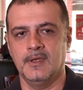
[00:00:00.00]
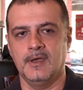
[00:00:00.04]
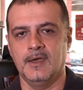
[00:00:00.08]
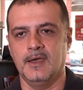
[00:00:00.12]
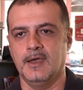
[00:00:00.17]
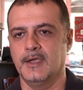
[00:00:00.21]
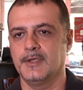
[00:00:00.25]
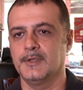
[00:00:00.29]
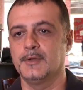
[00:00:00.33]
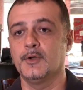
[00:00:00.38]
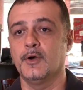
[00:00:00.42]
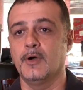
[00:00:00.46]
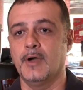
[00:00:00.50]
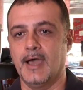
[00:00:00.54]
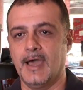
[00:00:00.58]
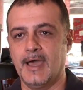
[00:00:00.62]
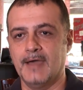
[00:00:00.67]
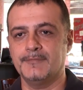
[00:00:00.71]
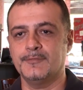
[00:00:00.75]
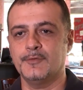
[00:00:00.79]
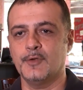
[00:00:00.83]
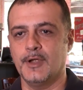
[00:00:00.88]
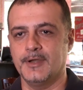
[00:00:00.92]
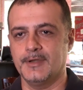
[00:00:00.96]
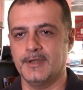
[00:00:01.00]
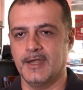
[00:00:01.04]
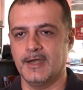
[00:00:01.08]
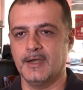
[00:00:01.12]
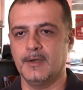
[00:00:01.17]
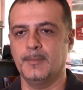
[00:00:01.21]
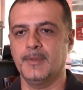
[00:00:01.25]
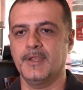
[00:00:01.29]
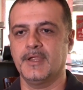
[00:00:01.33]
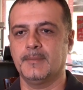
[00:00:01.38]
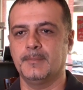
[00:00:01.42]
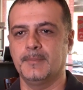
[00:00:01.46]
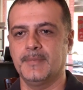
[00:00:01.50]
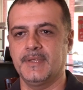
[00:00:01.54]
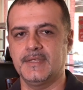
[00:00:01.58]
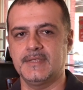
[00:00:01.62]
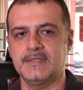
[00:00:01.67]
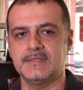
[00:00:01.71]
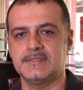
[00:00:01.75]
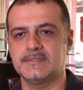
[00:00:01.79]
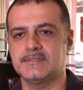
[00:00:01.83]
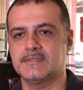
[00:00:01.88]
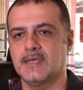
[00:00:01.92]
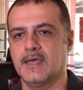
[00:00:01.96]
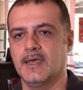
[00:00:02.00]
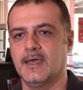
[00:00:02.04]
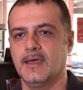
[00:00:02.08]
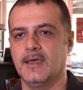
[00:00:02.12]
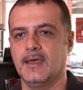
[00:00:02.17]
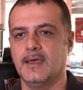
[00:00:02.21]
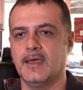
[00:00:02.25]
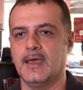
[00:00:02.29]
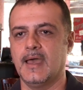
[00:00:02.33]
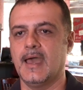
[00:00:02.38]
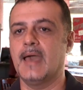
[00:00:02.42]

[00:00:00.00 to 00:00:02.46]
Uh, you know, Afrah in Arabic means uh,